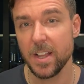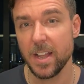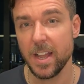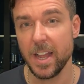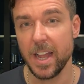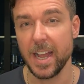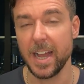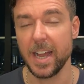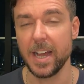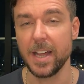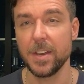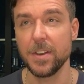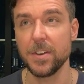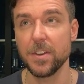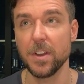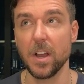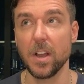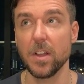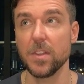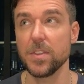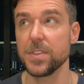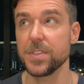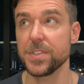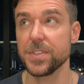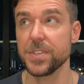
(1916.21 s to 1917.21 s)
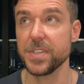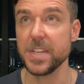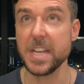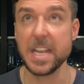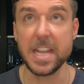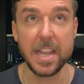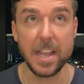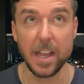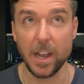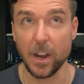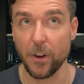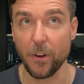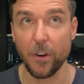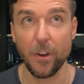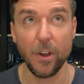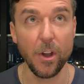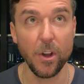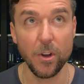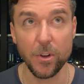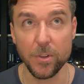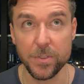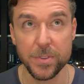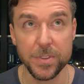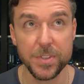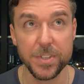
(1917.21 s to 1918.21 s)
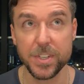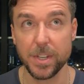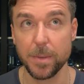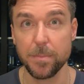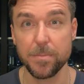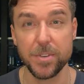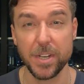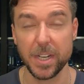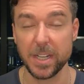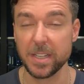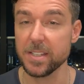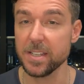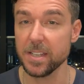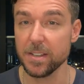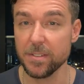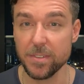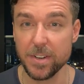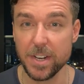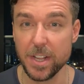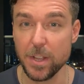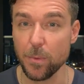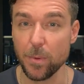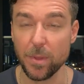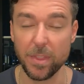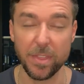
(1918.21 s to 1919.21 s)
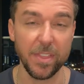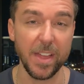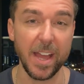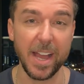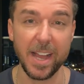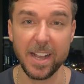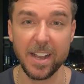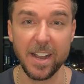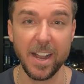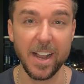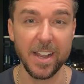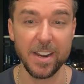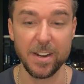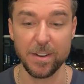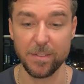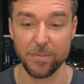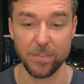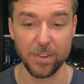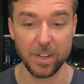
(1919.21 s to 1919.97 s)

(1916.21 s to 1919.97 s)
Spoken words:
and see our own subjectivity with that kind of